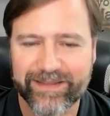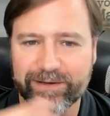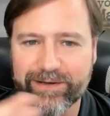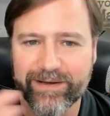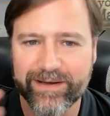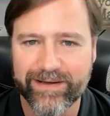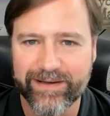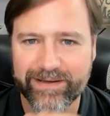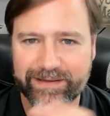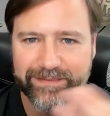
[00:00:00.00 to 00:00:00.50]

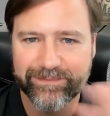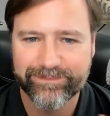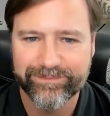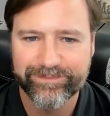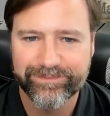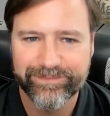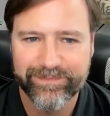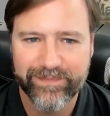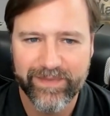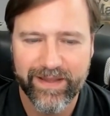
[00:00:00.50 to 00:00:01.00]
the
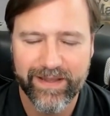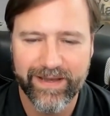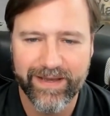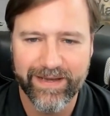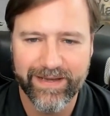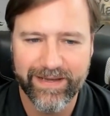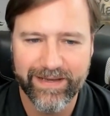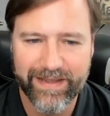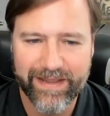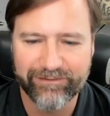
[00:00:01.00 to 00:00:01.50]

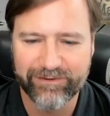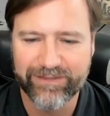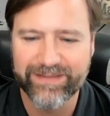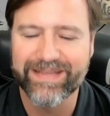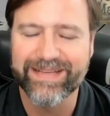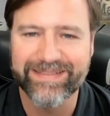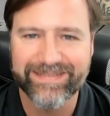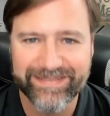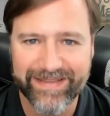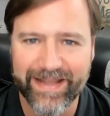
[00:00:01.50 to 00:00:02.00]
uh,
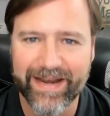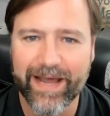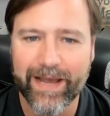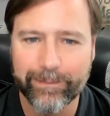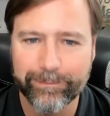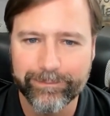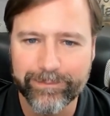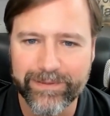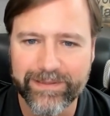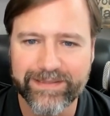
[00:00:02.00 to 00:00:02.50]
everything set
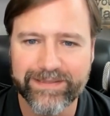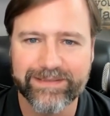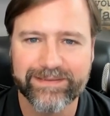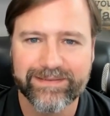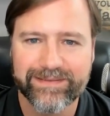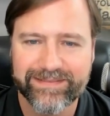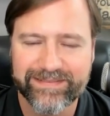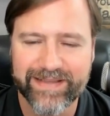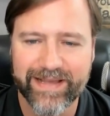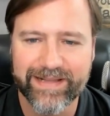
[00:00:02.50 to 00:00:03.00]
up
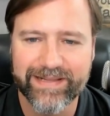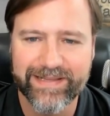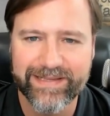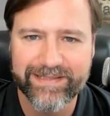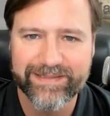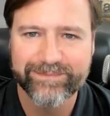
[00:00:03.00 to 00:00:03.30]
and selling?